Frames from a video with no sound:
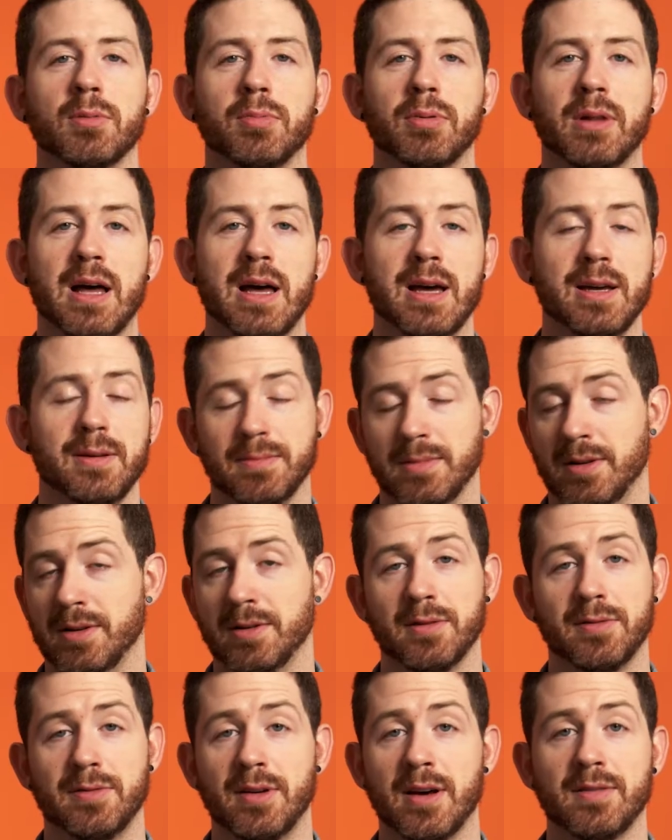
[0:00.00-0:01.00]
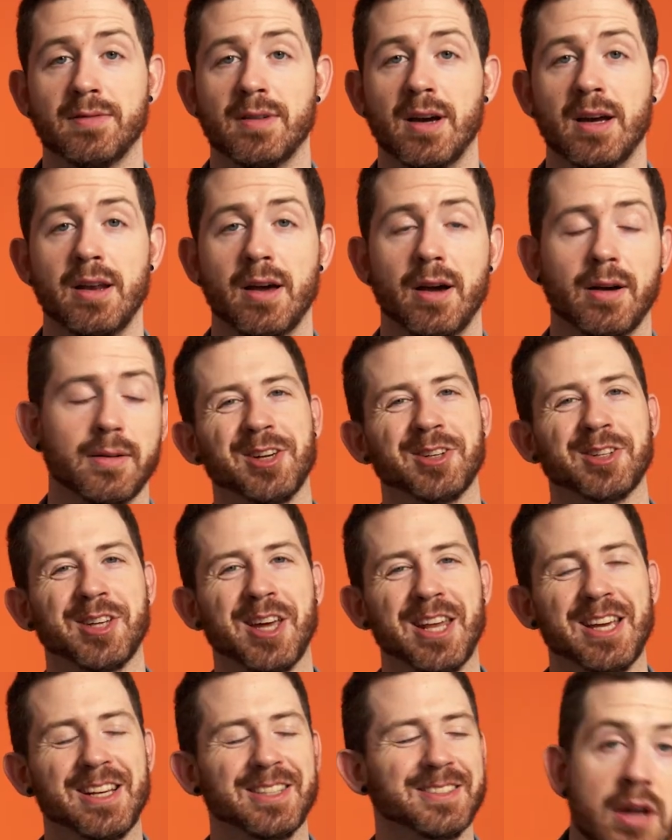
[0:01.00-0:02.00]
reply, if I know. Just
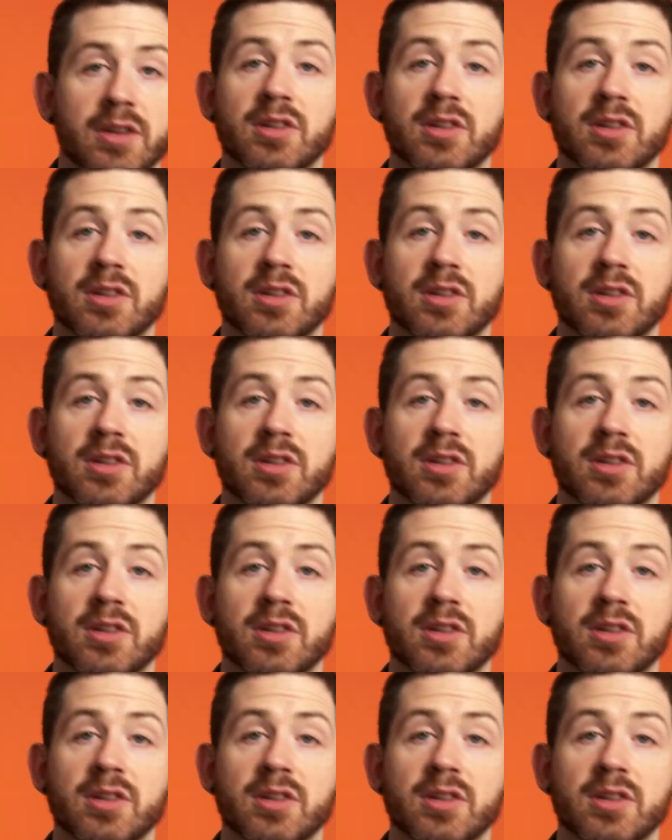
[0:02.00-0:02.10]
kidding.